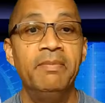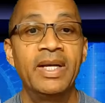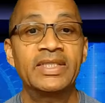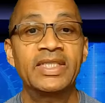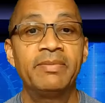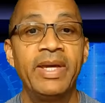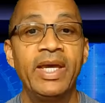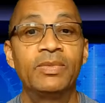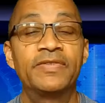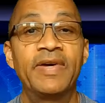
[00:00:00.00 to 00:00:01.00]
A Mexican
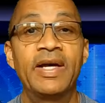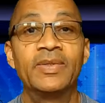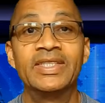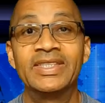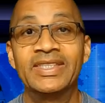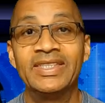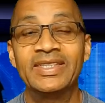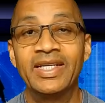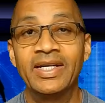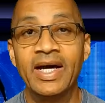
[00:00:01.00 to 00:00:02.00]
man was found
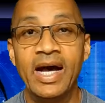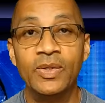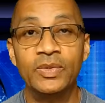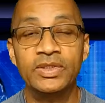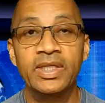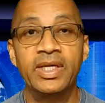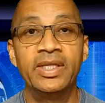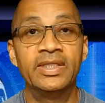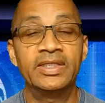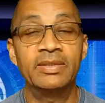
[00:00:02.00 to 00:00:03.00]
deceased in a house
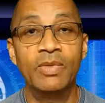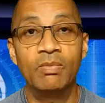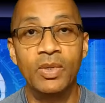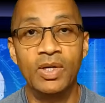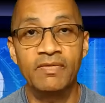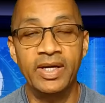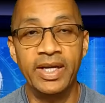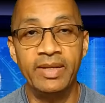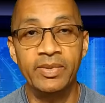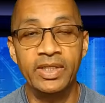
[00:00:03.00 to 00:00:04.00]
in the Simón Bolívar
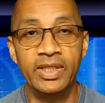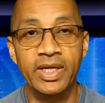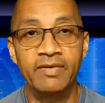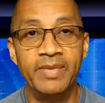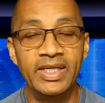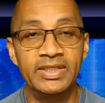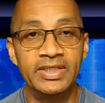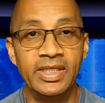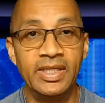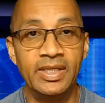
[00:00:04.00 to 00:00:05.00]
neighborhood of
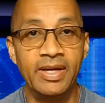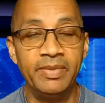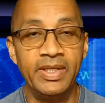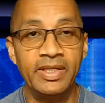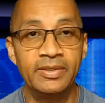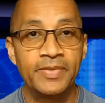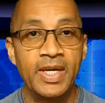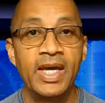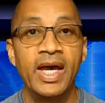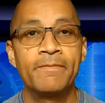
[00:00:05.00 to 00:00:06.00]
Medellin, Colombia.
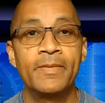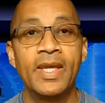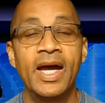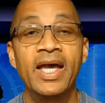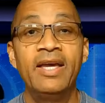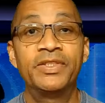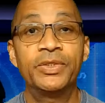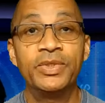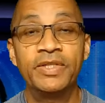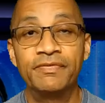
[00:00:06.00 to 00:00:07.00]
So I have
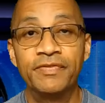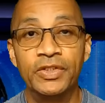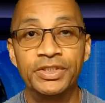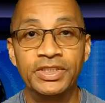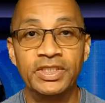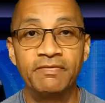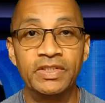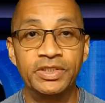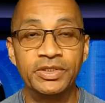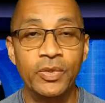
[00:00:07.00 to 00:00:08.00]
two different versions of
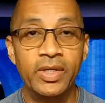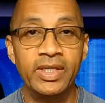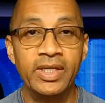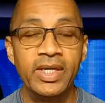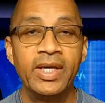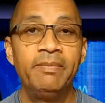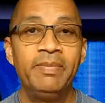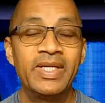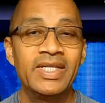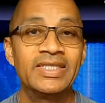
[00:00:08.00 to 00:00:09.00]
this story
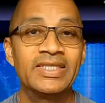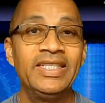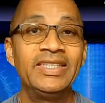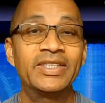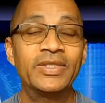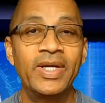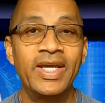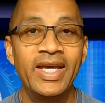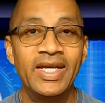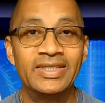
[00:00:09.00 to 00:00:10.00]
because each
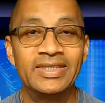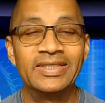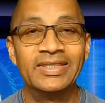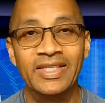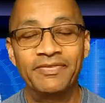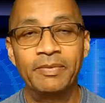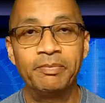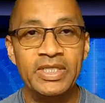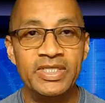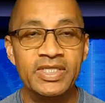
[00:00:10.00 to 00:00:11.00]
story has
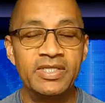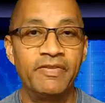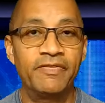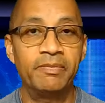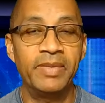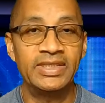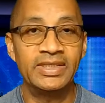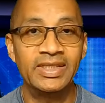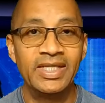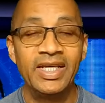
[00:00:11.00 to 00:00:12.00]
different pieces of
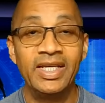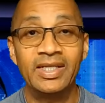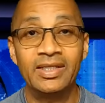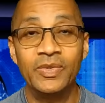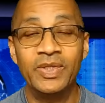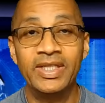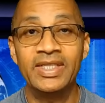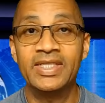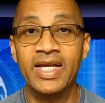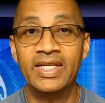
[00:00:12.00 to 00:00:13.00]
information, including
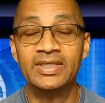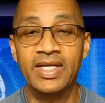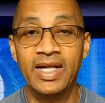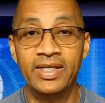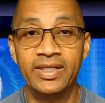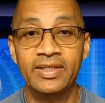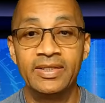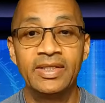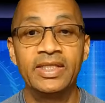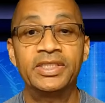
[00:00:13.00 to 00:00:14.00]
his nationality.
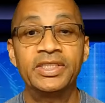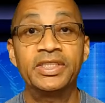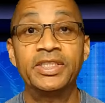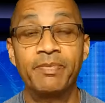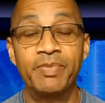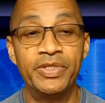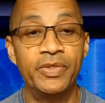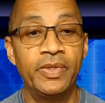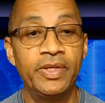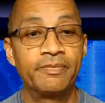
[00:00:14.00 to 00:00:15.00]
Let's just jump
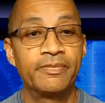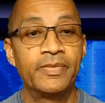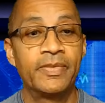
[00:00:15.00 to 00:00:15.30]
into it.